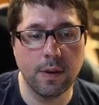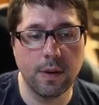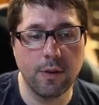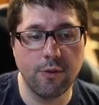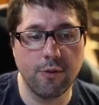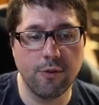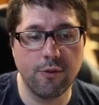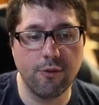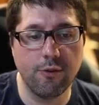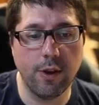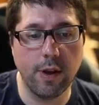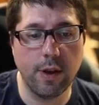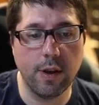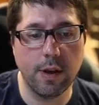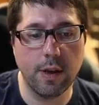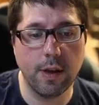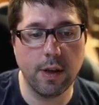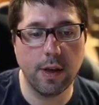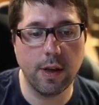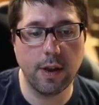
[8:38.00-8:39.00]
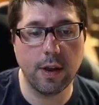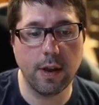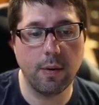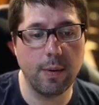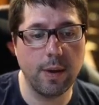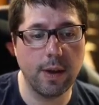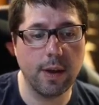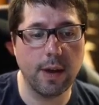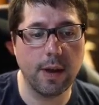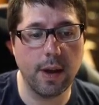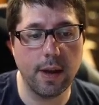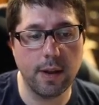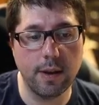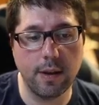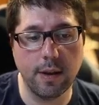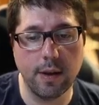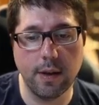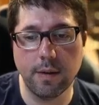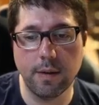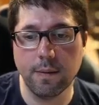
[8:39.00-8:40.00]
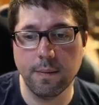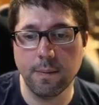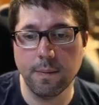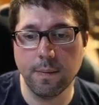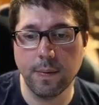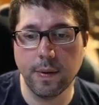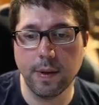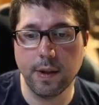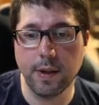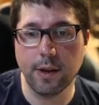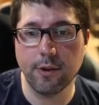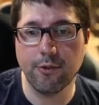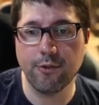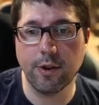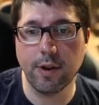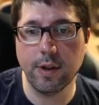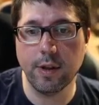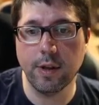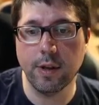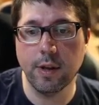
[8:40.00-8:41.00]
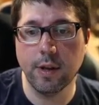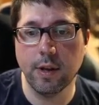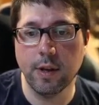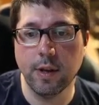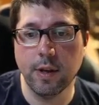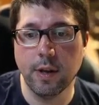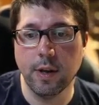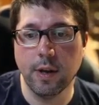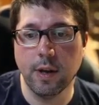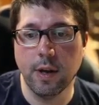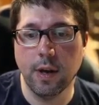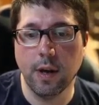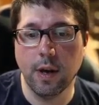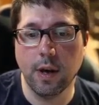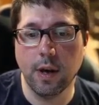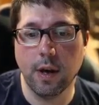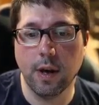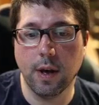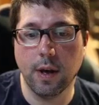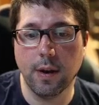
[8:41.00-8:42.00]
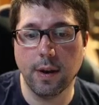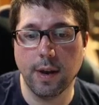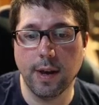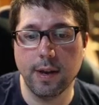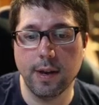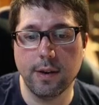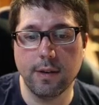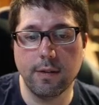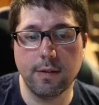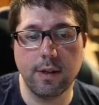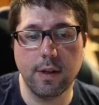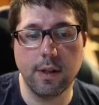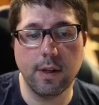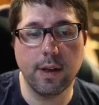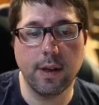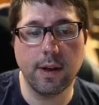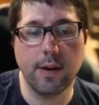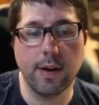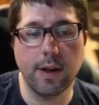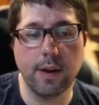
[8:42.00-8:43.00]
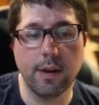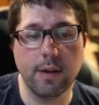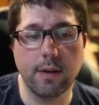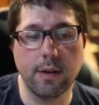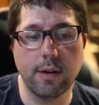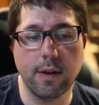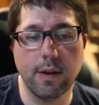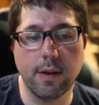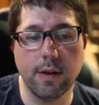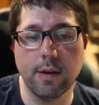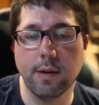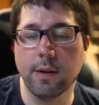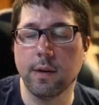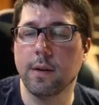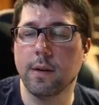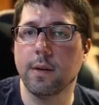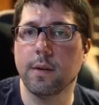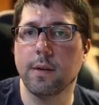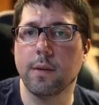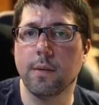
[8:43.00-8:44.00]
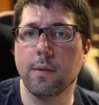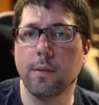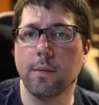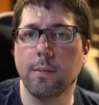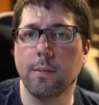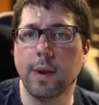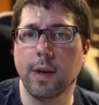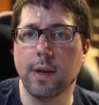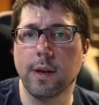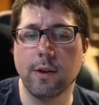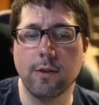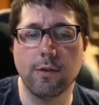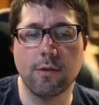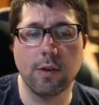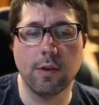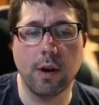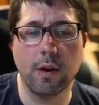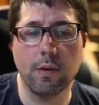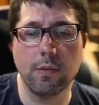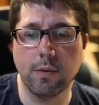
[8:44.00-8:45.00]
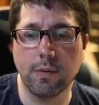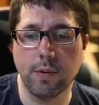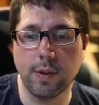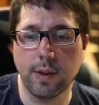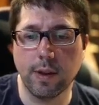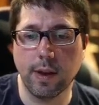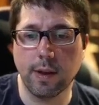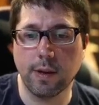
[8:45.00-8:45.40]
check, and now we hide here. And actually, knight is still here, and black is out of attack.